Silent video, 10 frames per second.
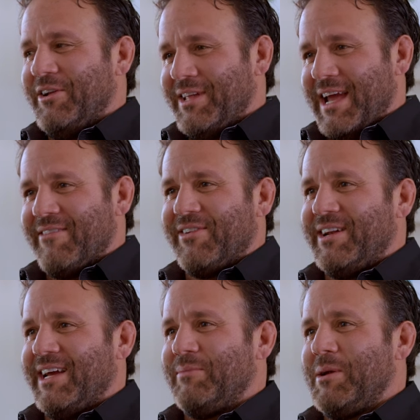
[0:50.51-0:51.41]
Literally every
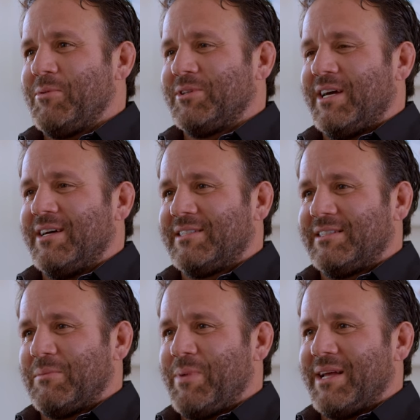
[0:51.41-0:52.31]
day people tell us
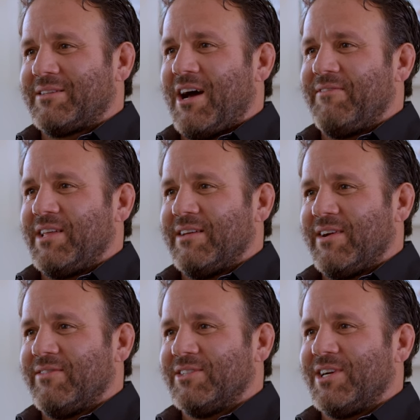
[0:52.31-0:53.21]
it's the best coffee they've ever